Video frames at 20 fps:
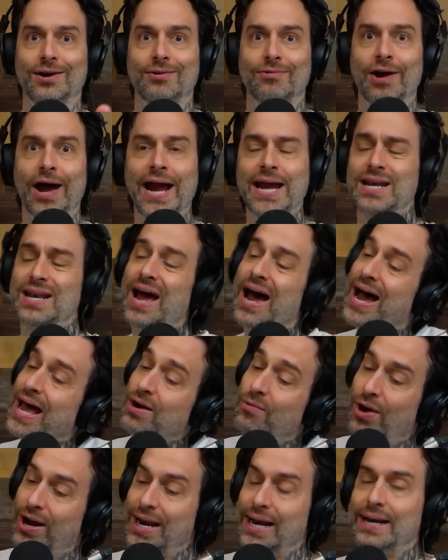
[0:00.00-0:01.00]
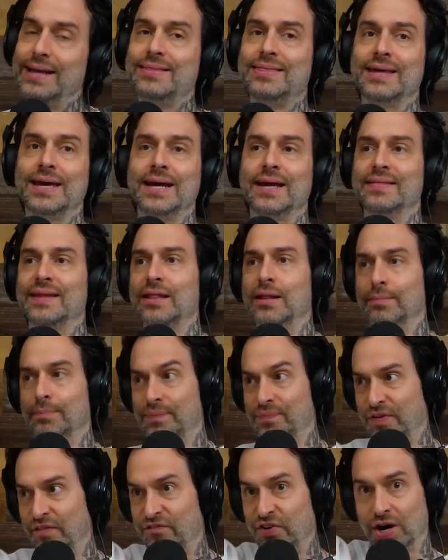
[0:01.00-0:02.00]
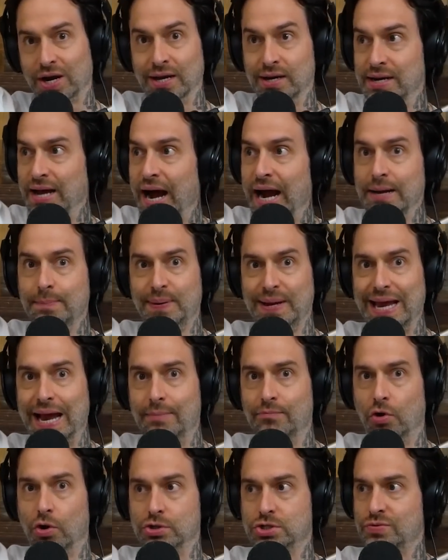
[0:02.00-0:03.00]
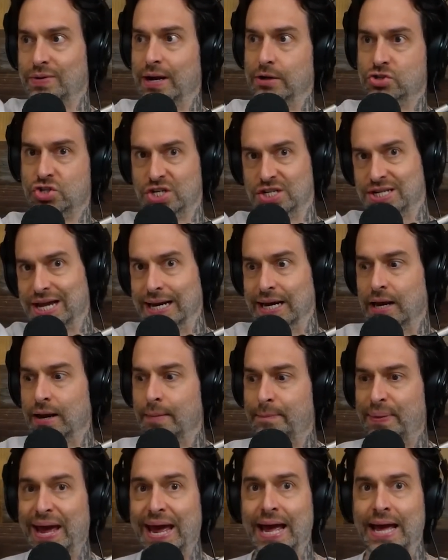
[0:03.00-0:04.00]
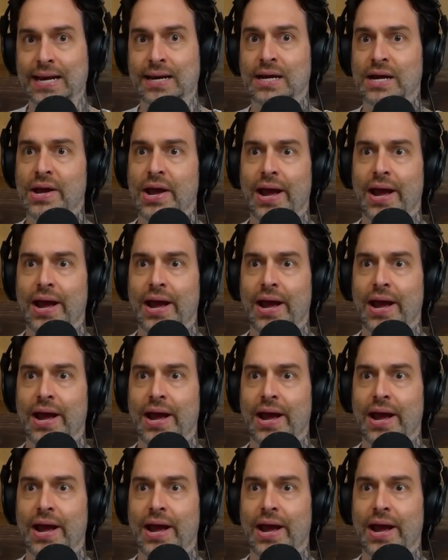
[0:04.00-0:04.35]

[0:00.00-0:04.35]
Right? No, I don't want anything. And then the fucking 9 p.m. rolls around. She's getting into bed.